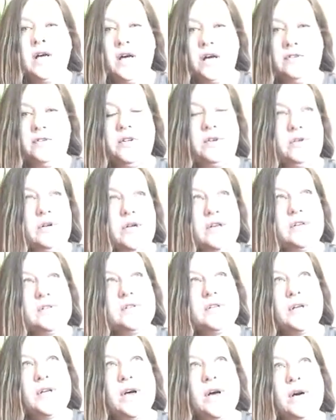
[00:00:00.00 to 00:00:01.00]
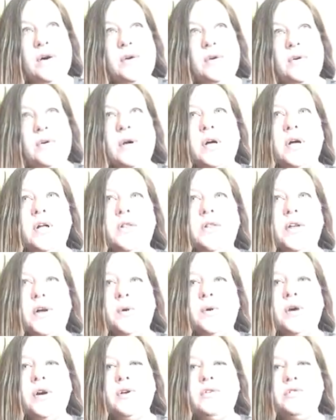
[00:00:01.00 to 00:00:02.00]
a few years ago,
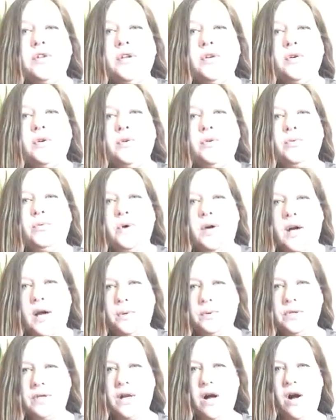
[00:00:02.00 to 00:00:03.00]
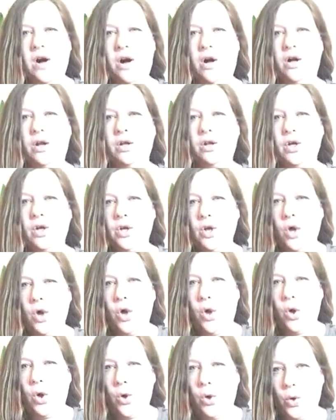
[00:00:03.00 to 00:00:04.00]
there were a few what I would call
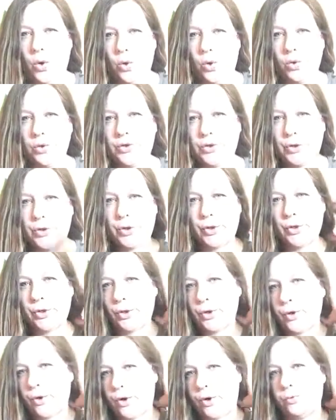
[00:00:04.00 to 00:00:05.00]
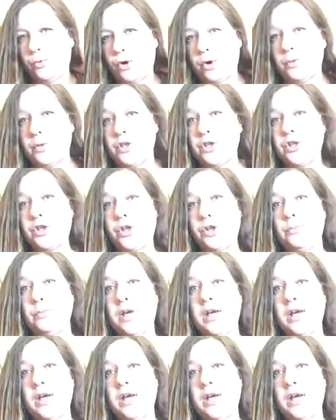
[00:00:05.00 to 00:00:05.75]
older or more mature